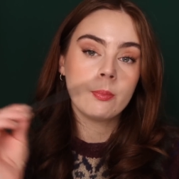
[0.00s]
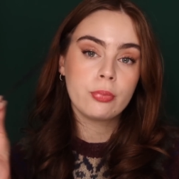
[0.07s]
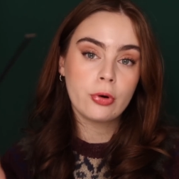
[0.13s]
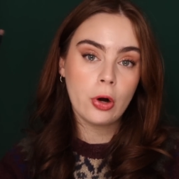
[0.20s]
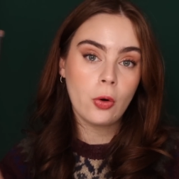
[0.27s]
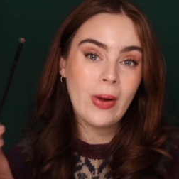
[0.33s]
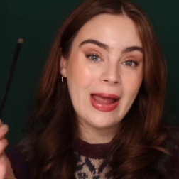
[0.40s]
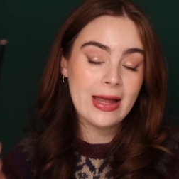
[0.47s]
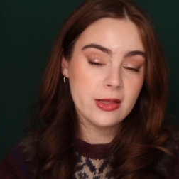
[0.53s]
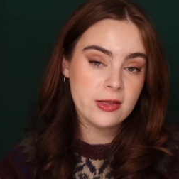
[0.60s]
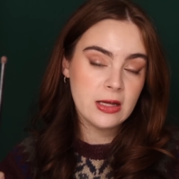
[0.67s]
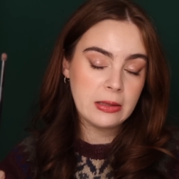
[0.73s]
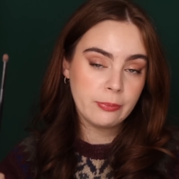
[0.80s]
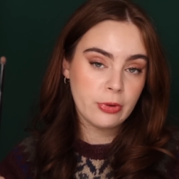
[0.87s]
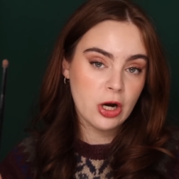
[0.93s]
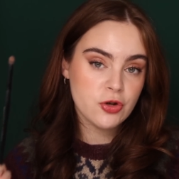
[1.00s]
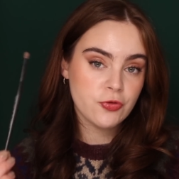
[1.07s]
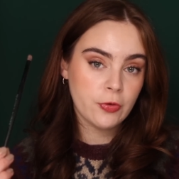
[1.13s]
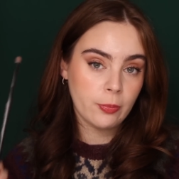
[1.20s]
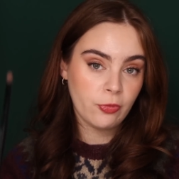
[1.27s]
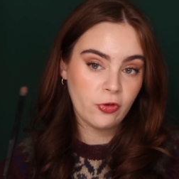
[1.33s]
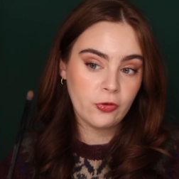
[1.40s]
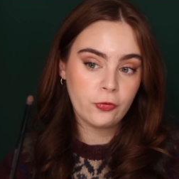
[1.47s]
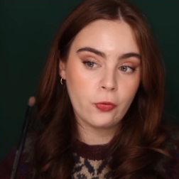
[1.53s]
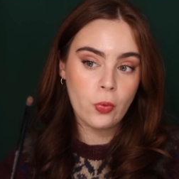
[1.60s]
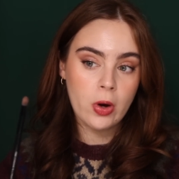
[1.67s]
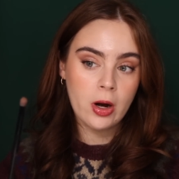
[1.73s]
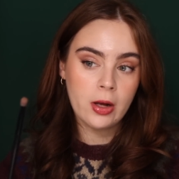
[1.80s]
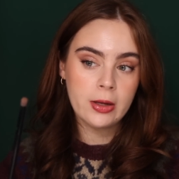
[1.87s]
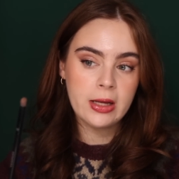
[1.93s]
Pro 18 brush from
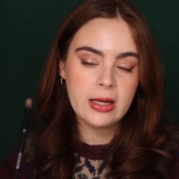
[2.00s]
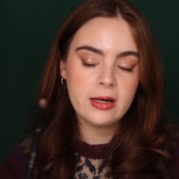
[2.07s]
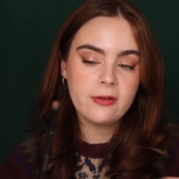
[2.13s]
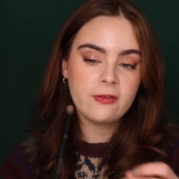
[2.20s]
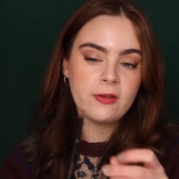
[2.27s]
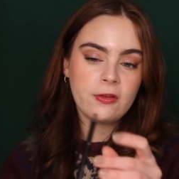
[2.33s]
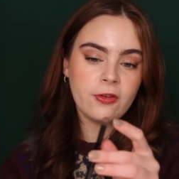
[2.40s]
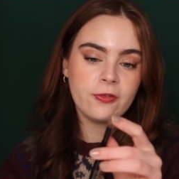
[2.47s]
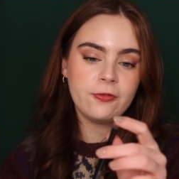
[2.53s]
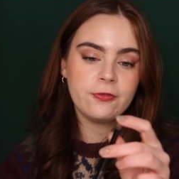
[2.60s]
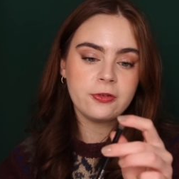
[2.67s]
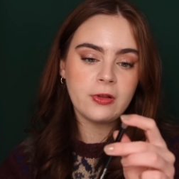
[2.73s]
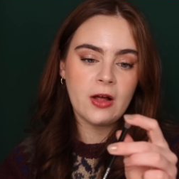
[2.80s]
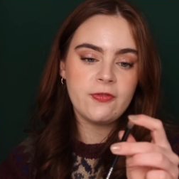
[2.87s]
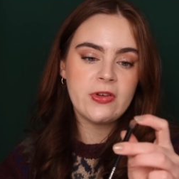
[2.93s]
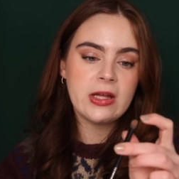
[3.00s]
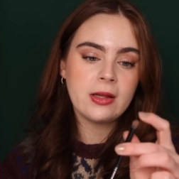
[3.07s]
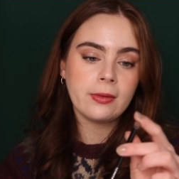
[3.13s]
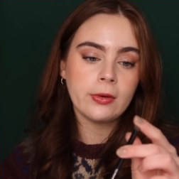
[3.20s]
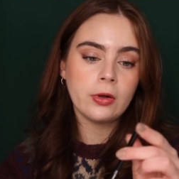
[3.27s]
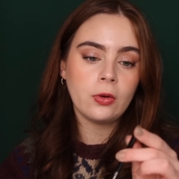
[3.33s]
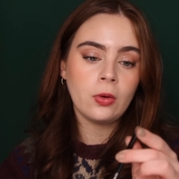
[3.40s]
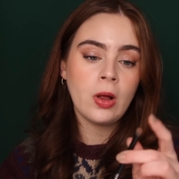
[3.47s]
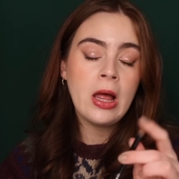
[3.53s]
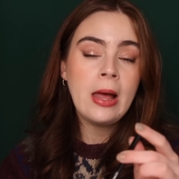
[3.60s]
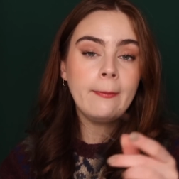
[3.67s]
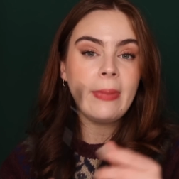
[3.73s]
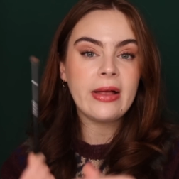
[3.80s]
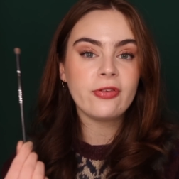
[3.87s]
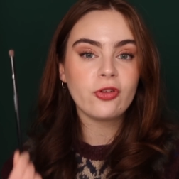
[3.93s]
Sephora. It is this fluffy little
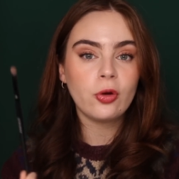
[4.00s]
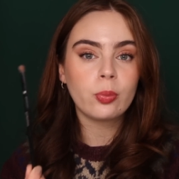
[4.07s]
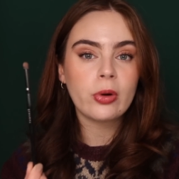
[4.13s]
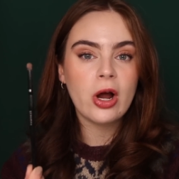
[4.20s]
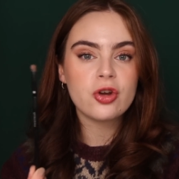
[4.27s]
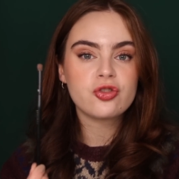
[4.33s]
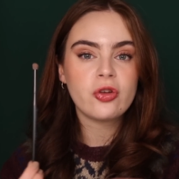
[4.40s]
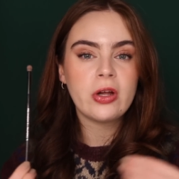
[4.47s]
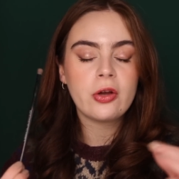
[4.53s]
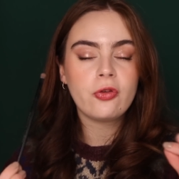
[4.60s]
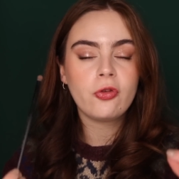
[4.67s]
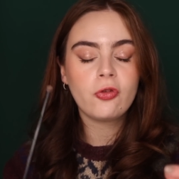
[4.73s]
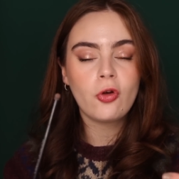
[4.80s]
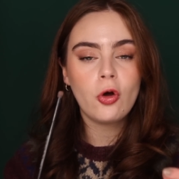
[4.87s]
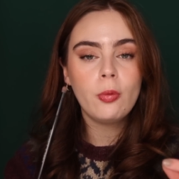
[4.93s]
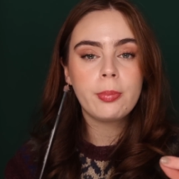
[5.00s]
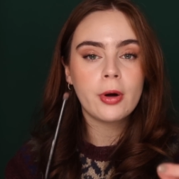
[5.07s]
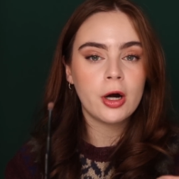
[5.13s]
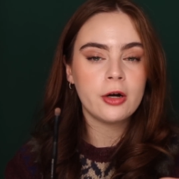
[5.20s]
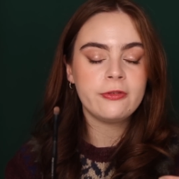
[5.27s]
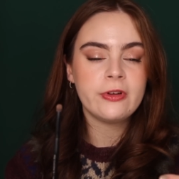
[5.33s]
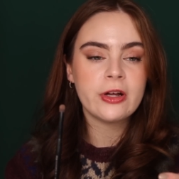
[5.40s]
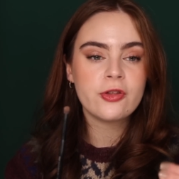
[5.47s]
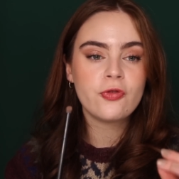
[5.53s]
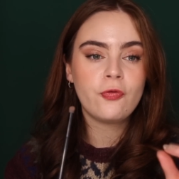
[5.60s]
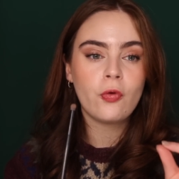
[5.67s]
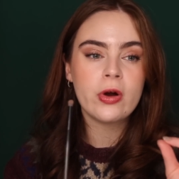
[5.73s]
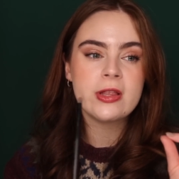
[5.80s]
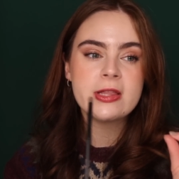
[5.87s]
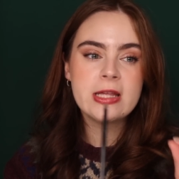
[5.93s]
pencil brush that is so perfect
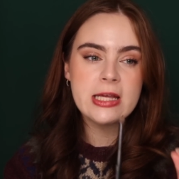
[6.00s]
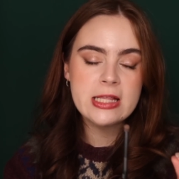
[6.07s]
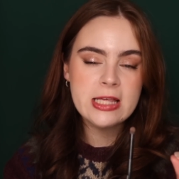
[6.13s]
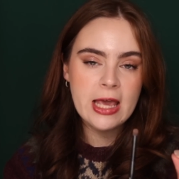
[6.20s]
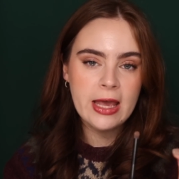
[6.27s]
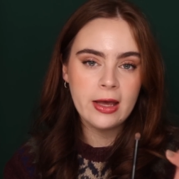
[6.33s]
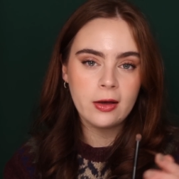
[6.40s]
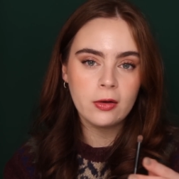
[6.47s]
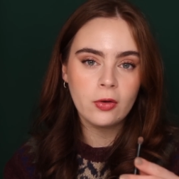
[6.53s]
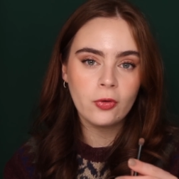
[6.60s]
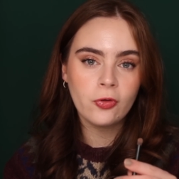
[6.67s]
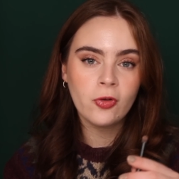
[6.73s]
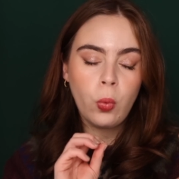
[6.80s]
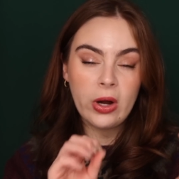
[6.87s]
for details